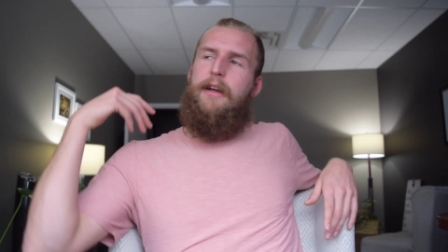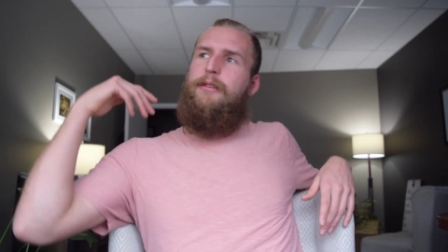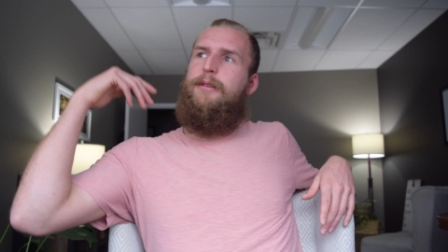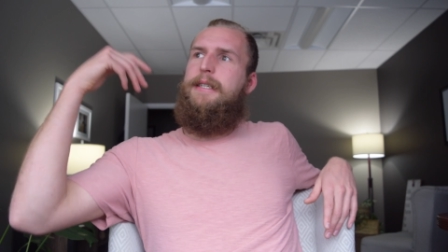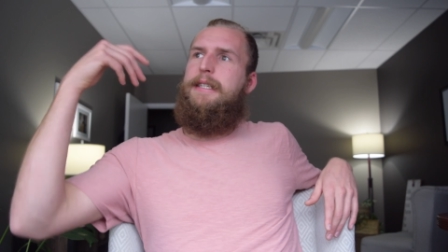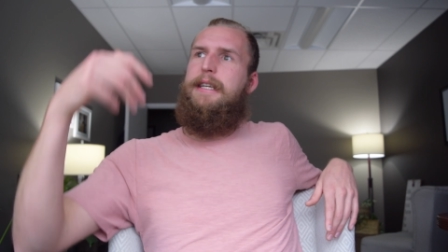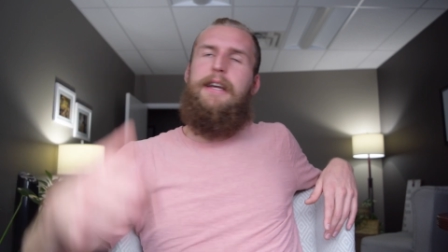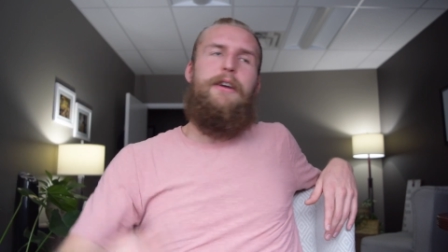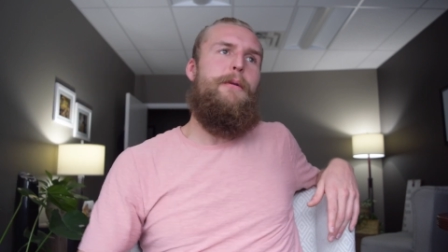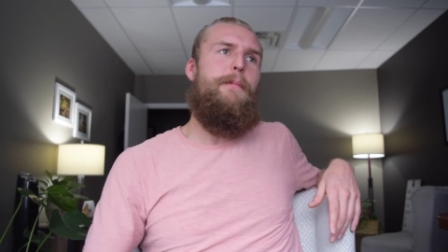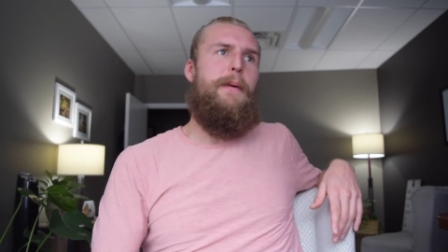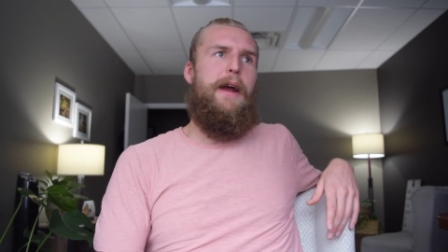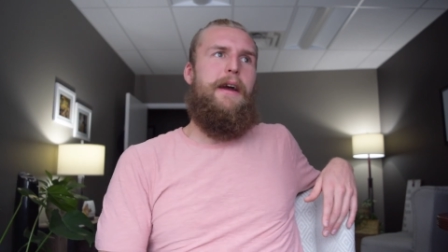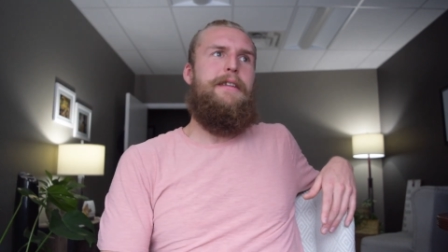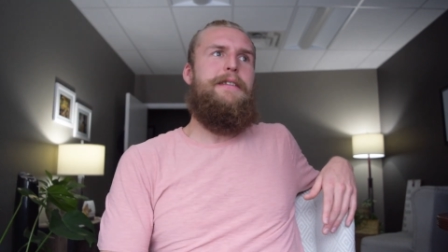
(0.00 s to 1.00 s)
other single
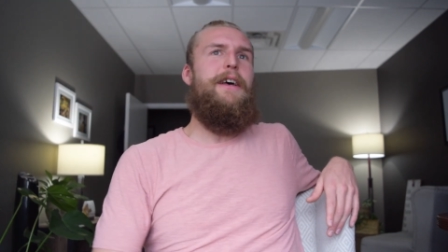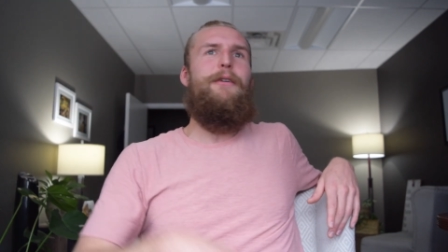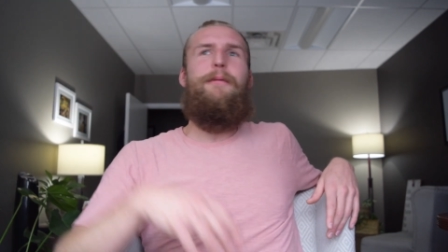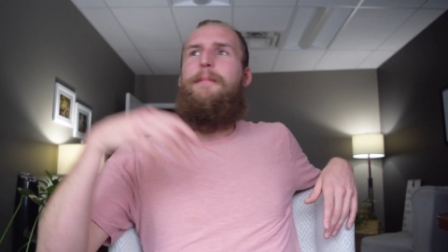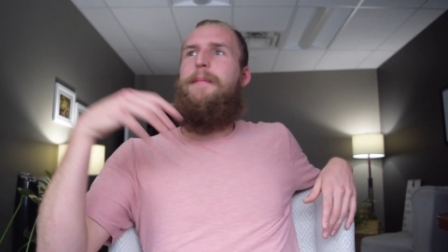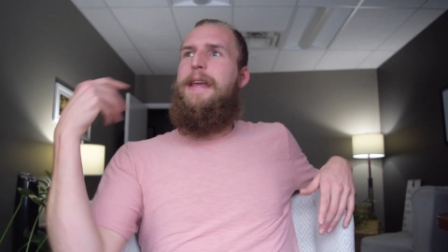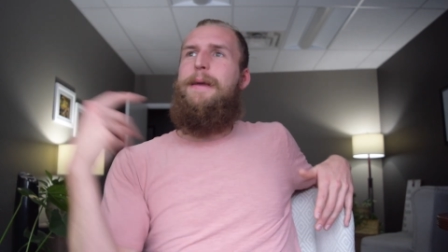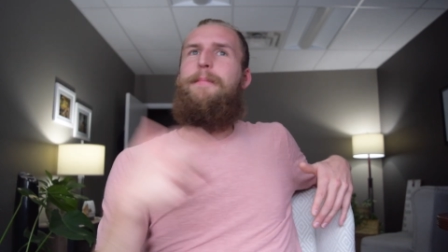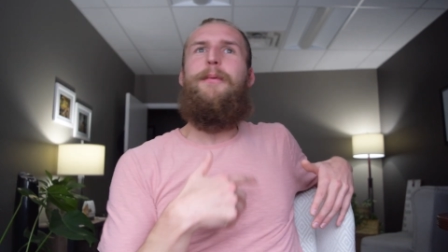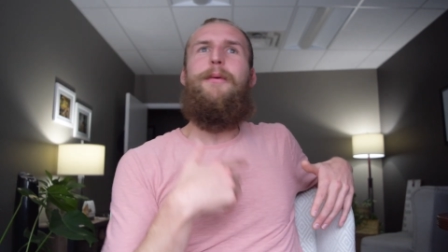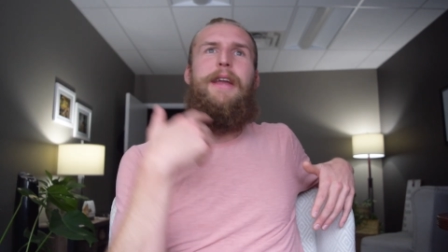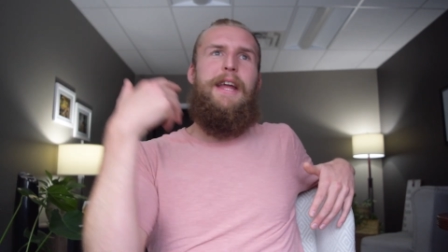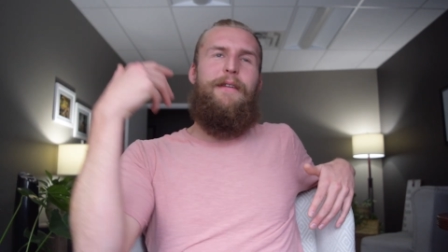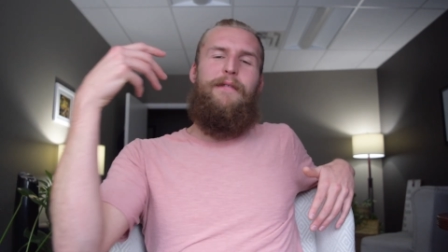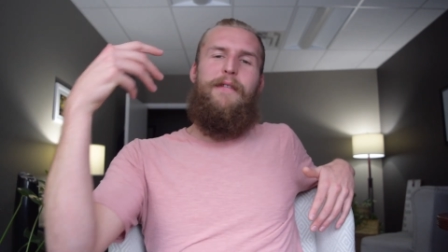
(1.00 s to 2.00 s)
parents, other people
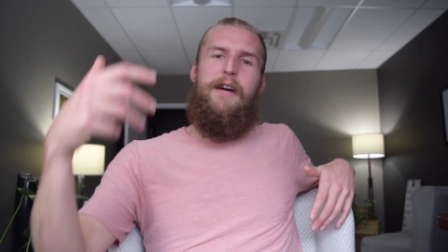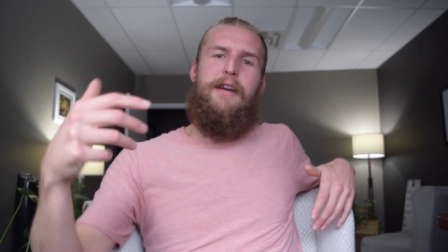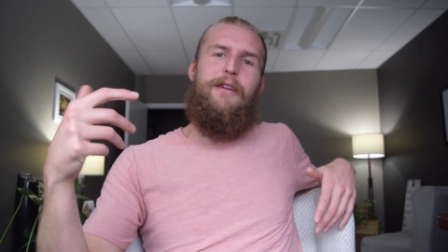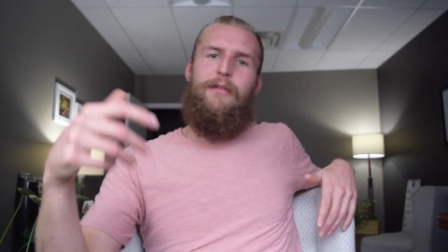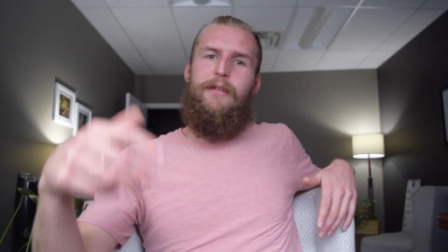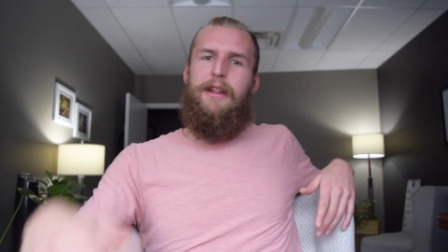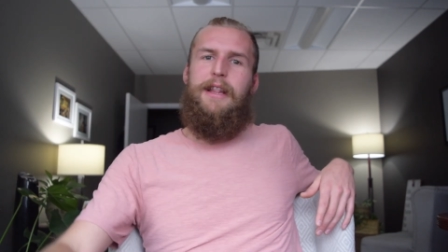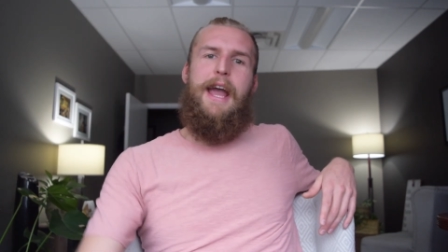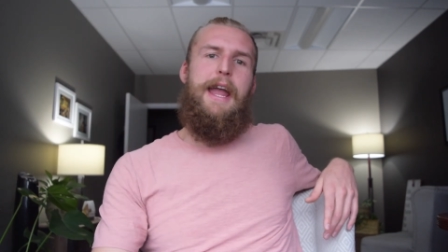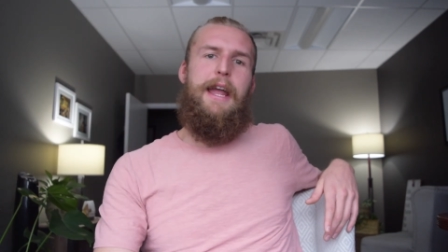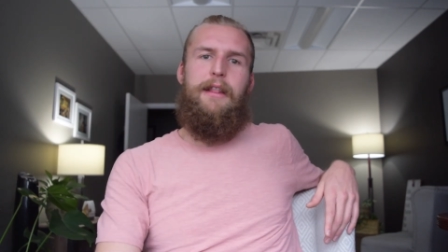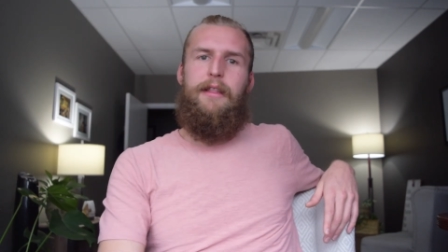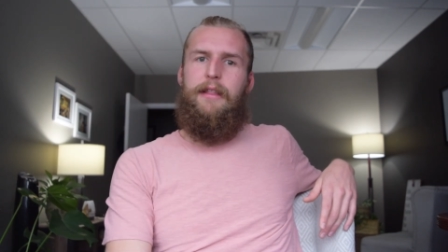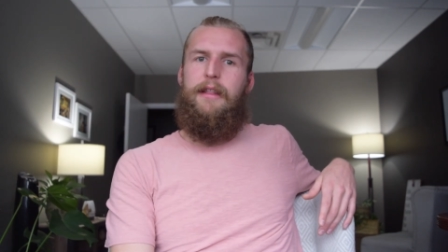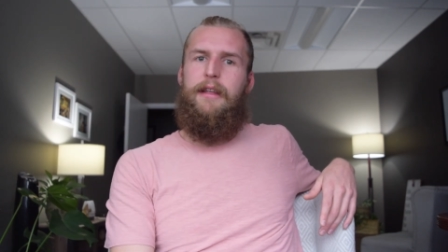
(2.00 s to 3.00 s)
can fucking relate.